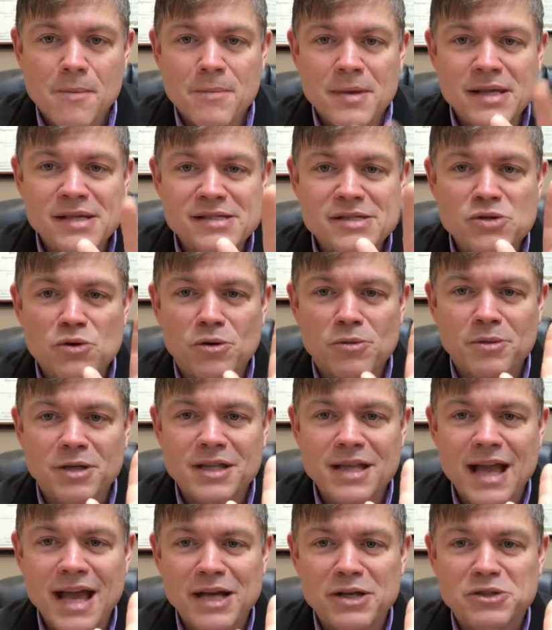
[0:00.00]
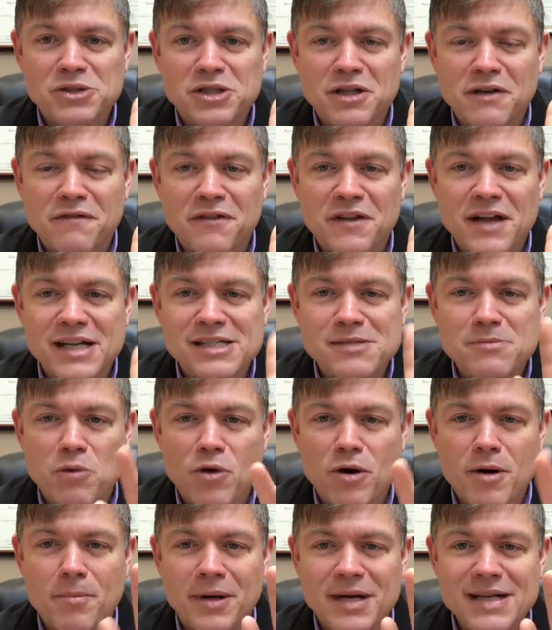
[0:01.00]
Because normally the ankle should flex
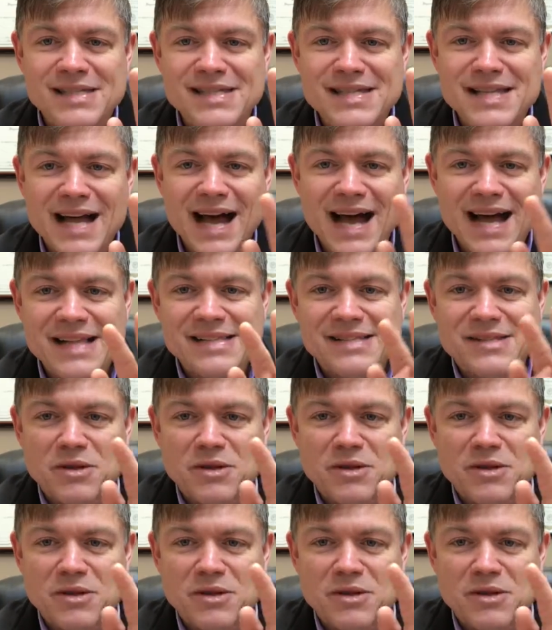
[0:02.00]
more, but it's not,